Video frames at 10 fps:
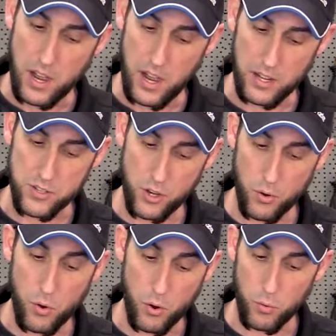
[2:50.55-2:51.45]
Uh,
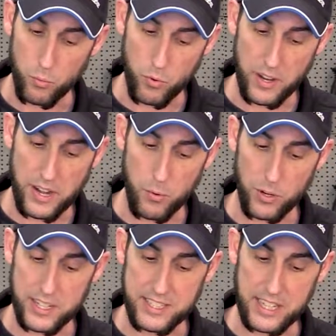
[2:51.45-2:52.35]
so Right now
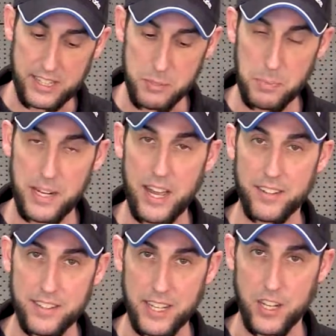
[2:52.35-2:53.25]
we're gonna take this pin
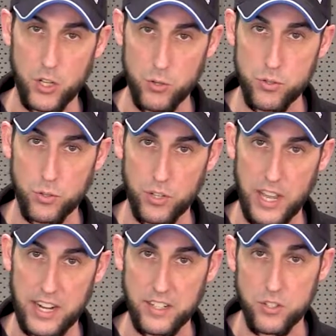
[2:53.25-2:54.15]
out and take a closer look
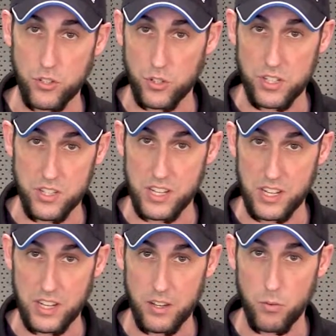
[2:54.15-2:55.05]
at it so you can
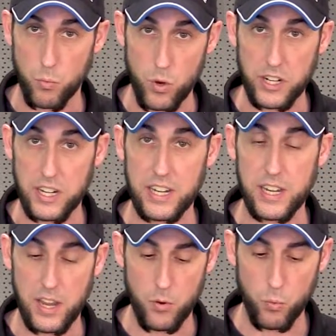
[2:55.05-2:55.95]
see what it,
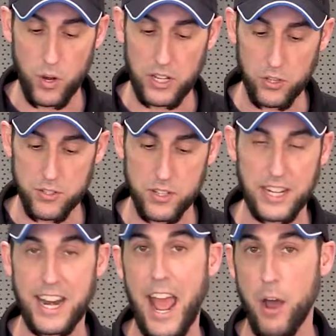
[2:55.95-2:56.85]
what it looks
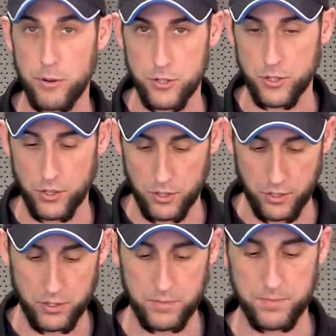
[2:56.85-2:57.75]
like and how it should look.